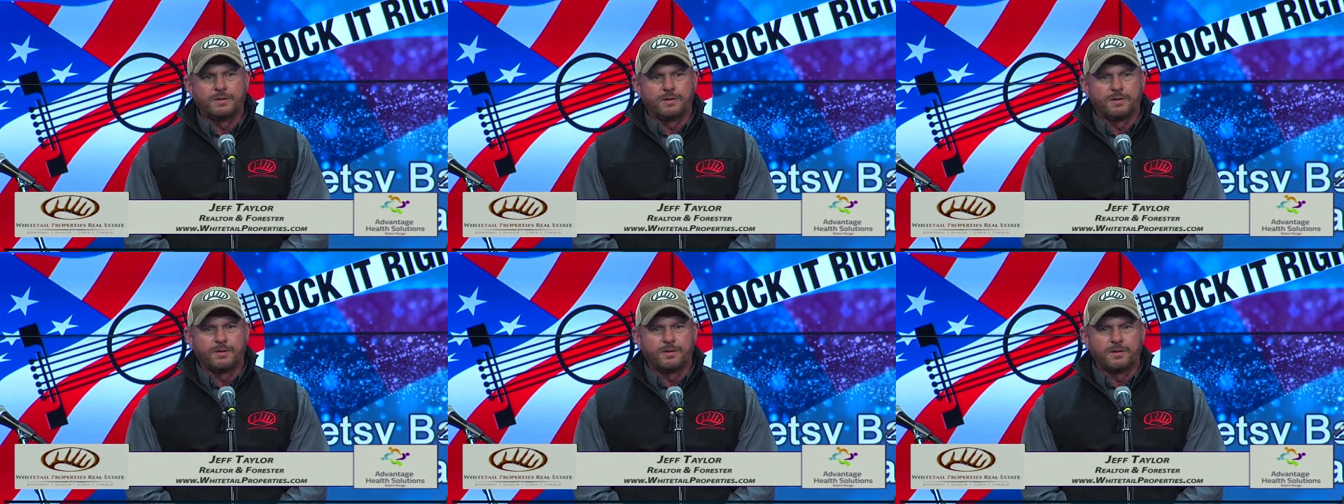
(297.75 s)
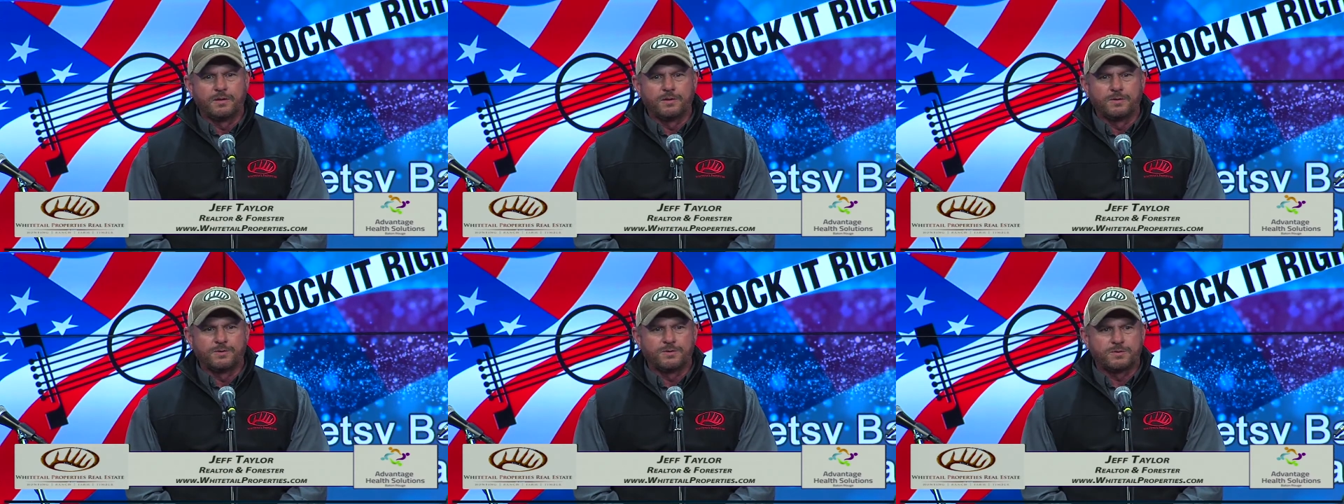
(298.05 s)

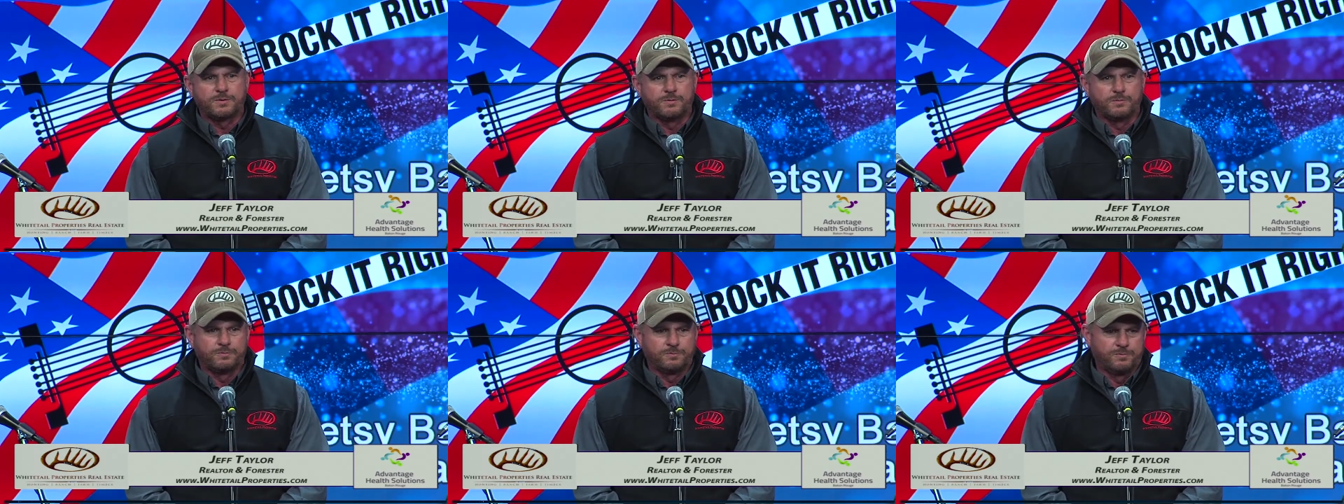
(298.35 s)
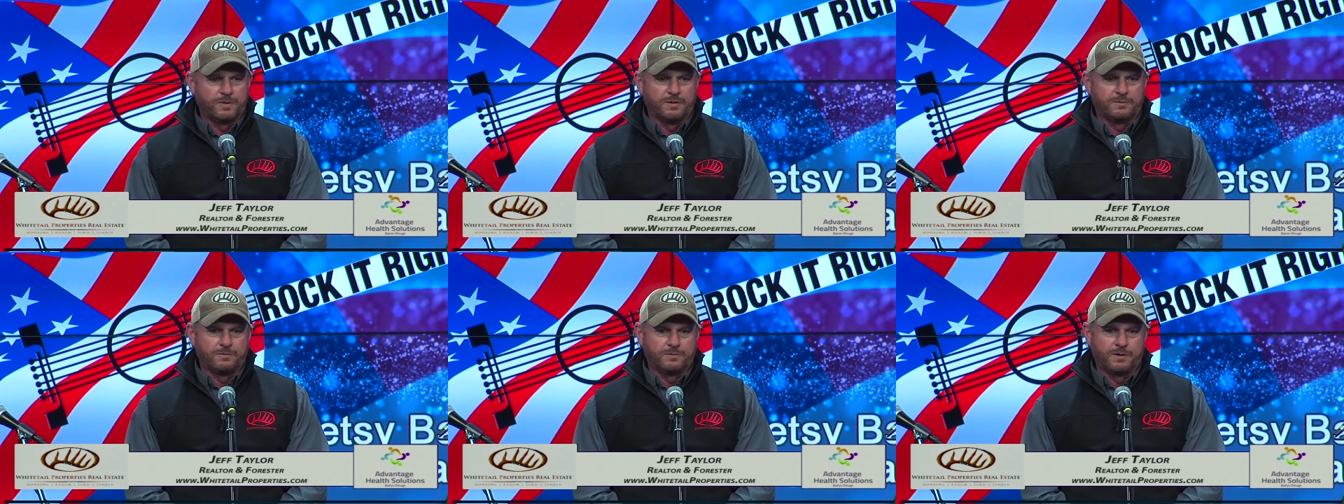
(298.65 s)
And so
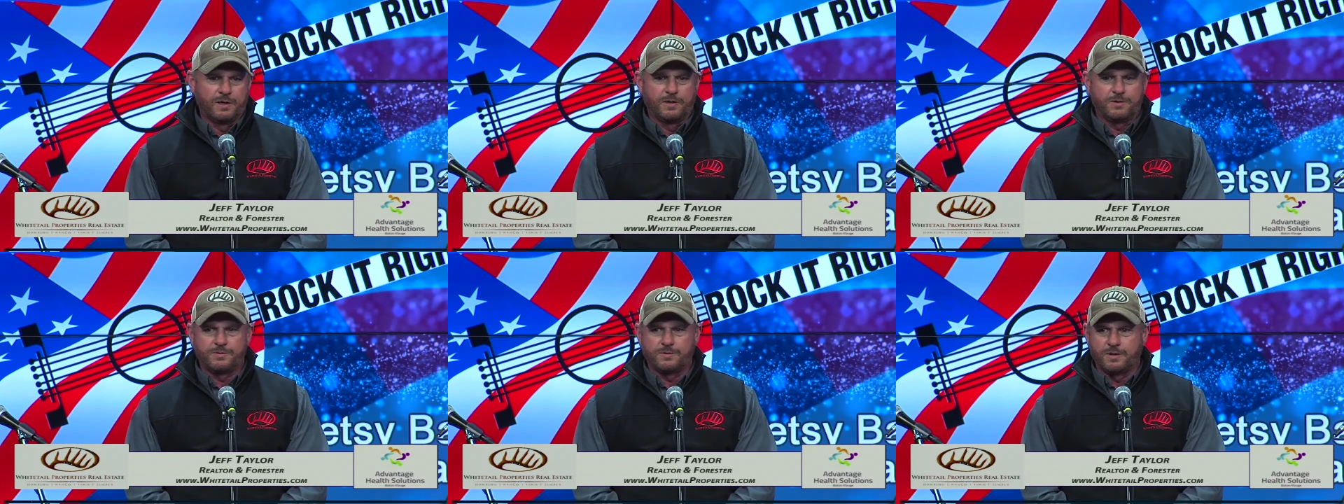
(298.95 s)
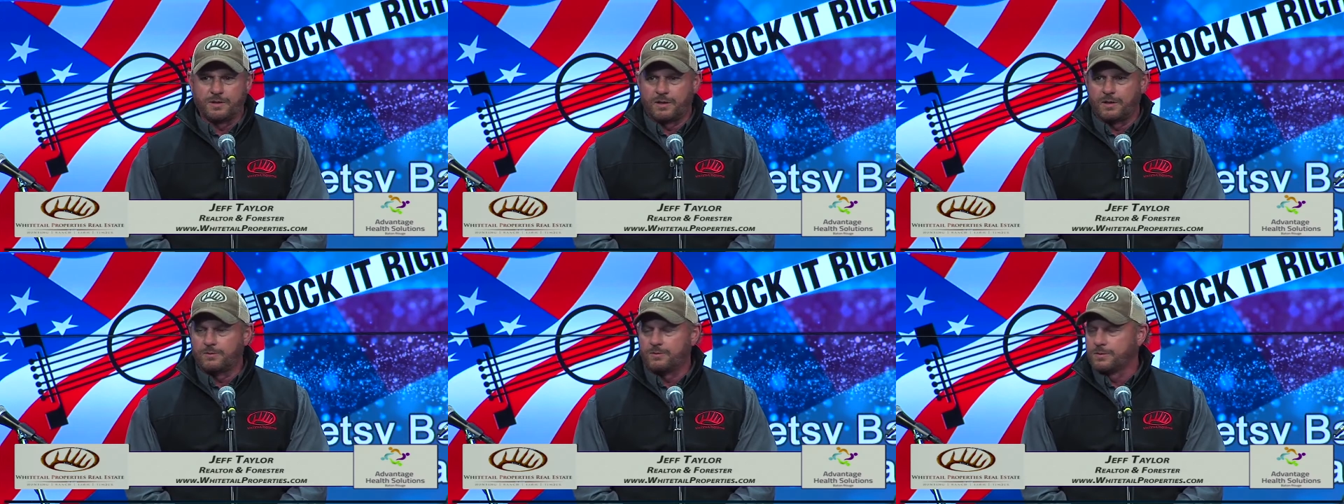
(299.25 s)
that
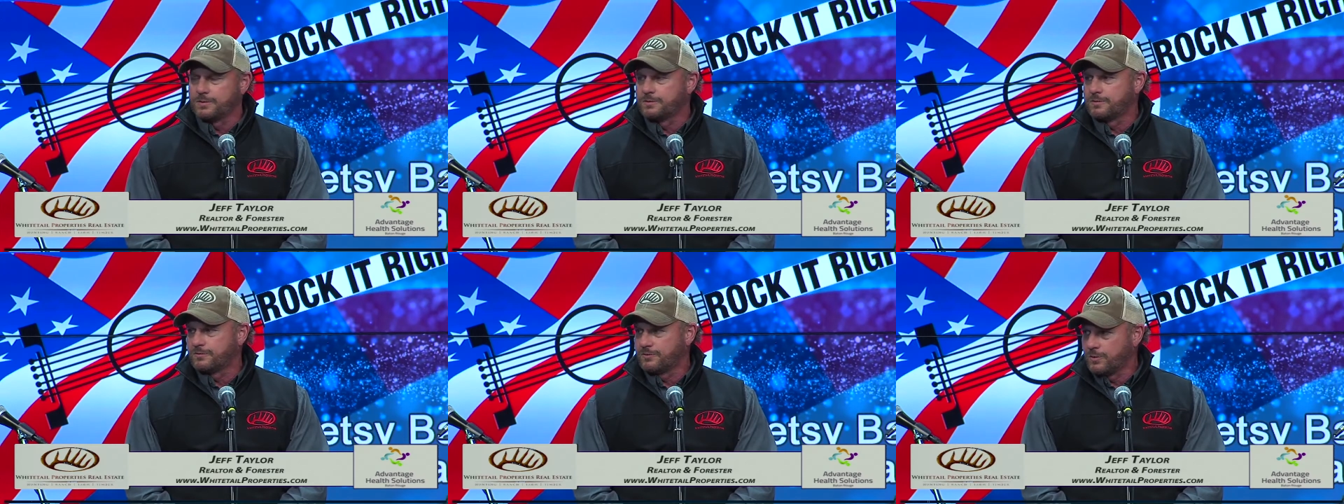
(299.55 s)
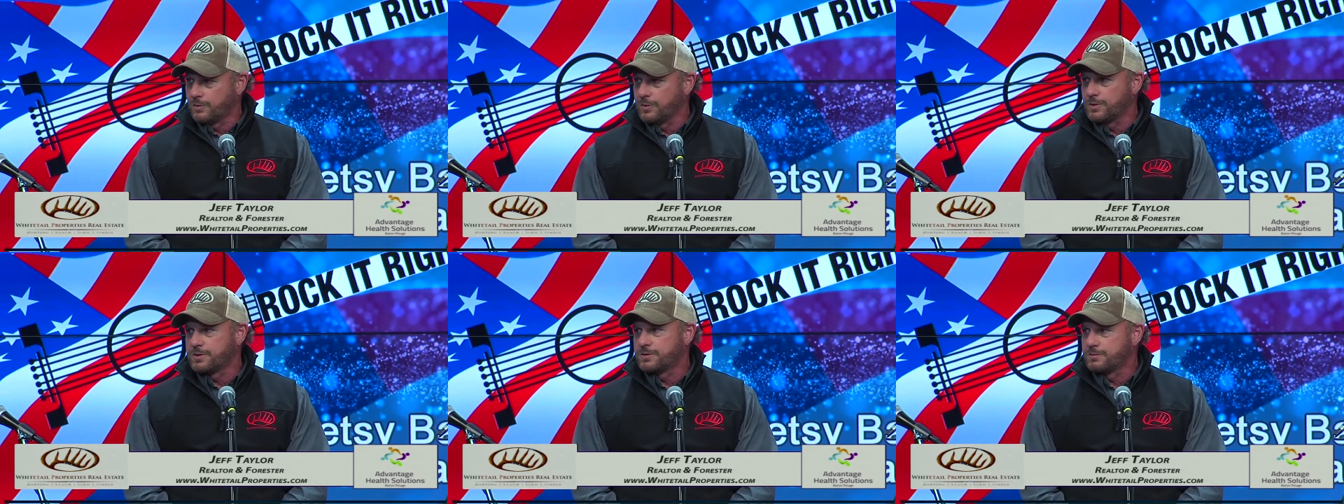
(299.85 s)
naturally I went to
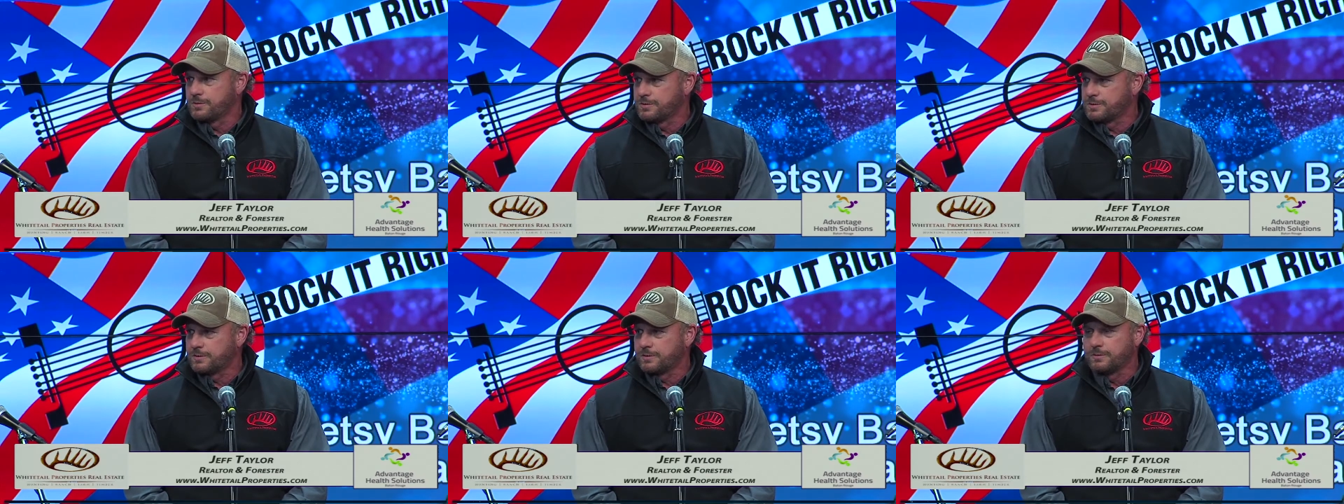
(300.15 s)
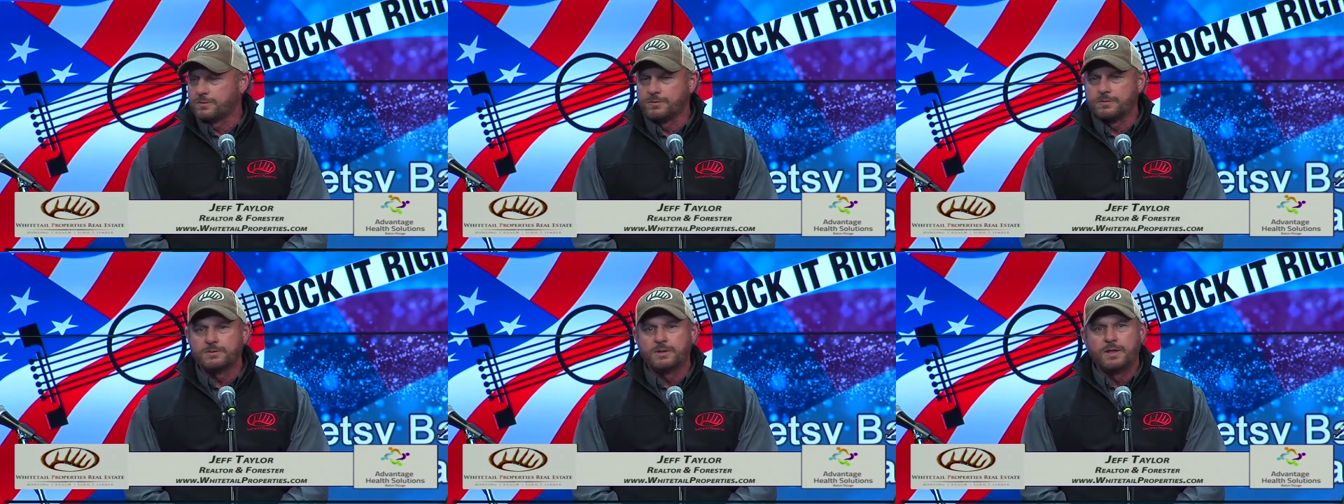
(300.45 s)
forestry
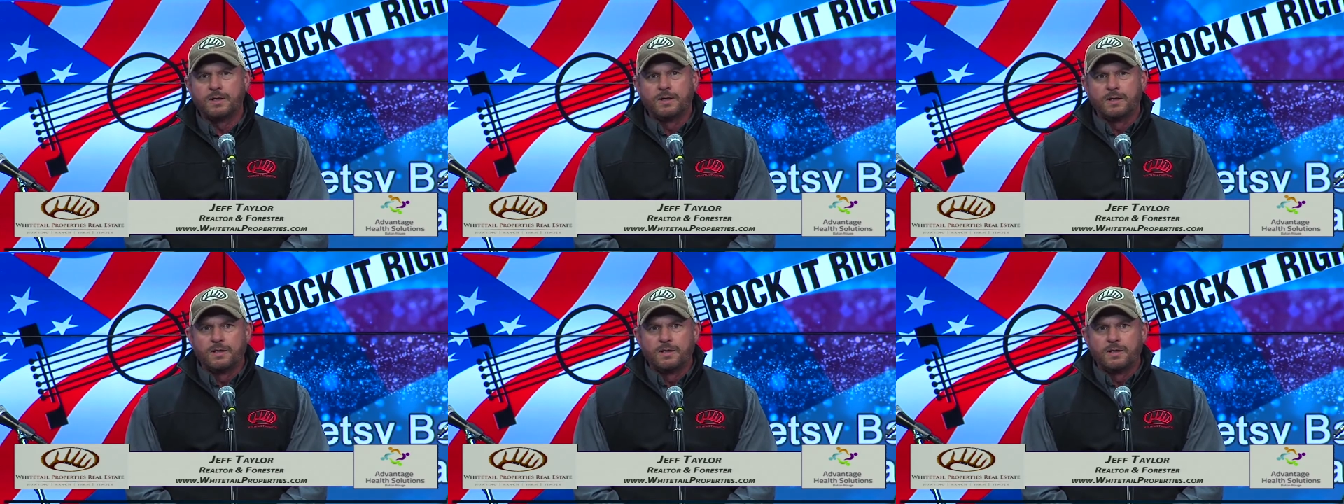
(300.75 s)
school